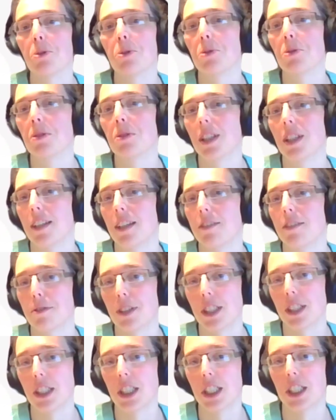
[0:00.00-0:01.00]
to
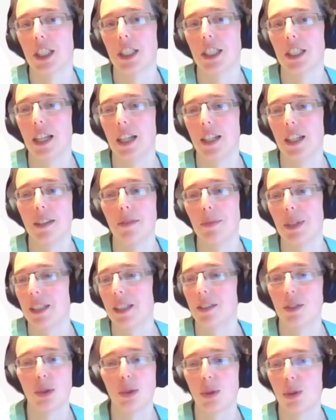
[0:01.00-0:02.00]
leverage,
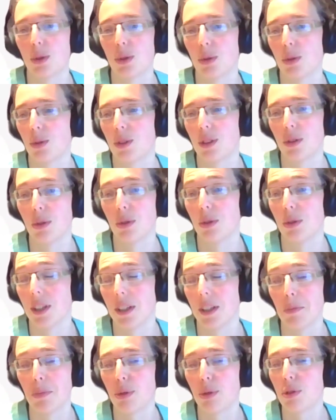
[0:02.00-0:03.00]
to
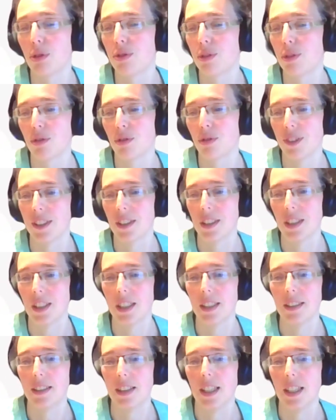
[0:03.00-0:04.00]
improve, to
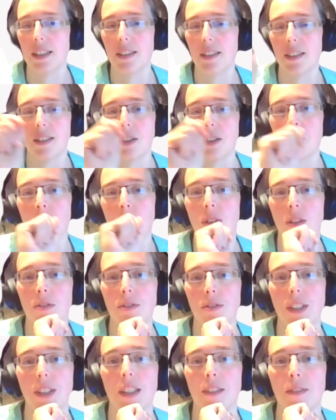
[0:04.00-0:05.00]
facilitate the
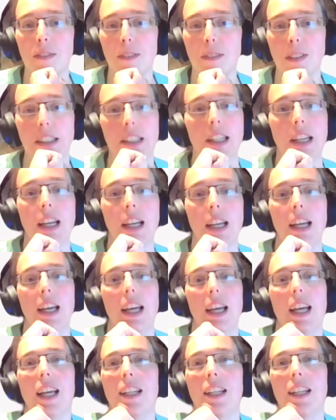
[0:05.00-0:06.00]
whole VNV?
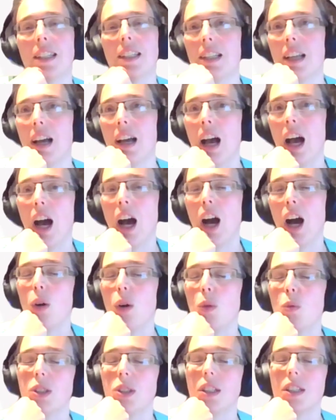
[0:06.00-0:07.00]
And
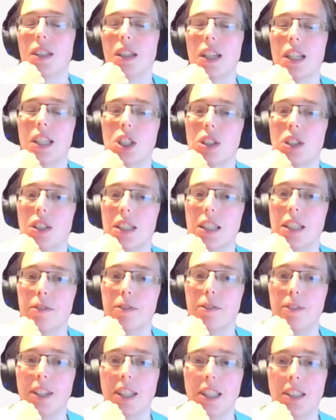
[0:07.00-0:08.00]
how would it actually
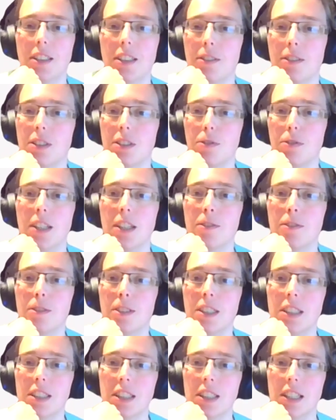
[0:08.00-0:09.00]
affect this
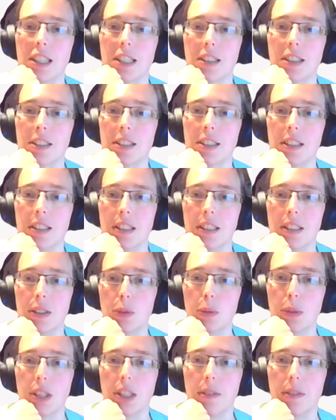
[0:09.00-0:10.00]
VNV cycles in
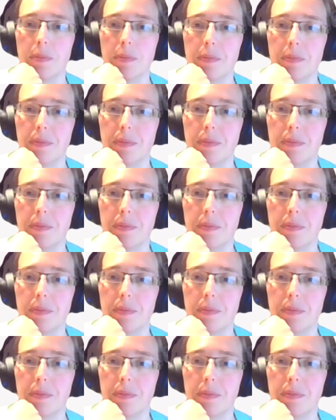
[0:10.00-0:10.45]
this way?